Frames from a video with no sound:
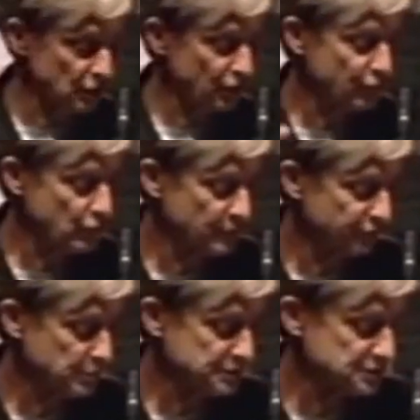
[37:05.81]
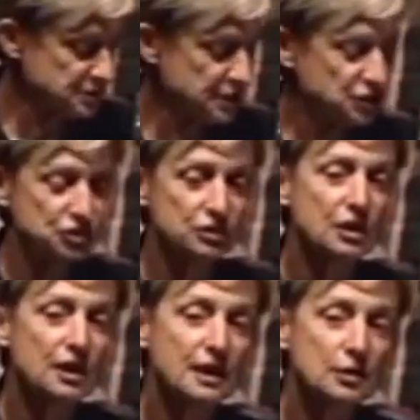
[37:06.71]
a form of presentation
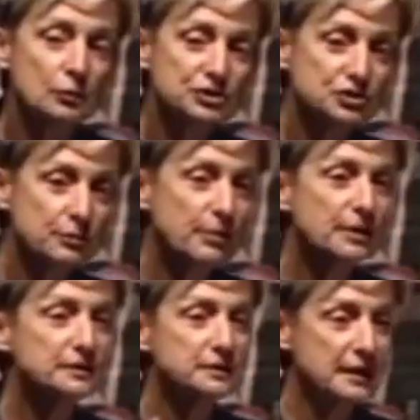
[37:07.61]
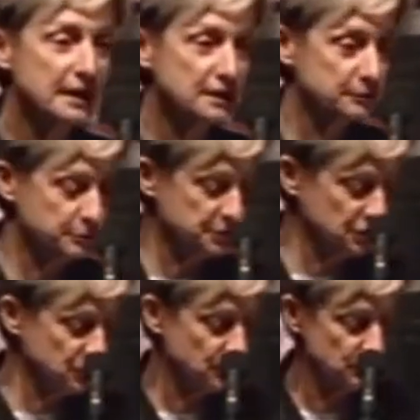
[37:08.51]
in which the body can
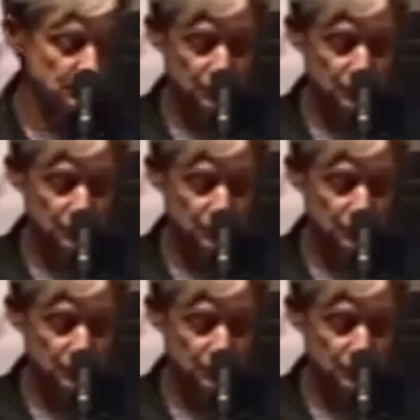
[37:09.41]
appear.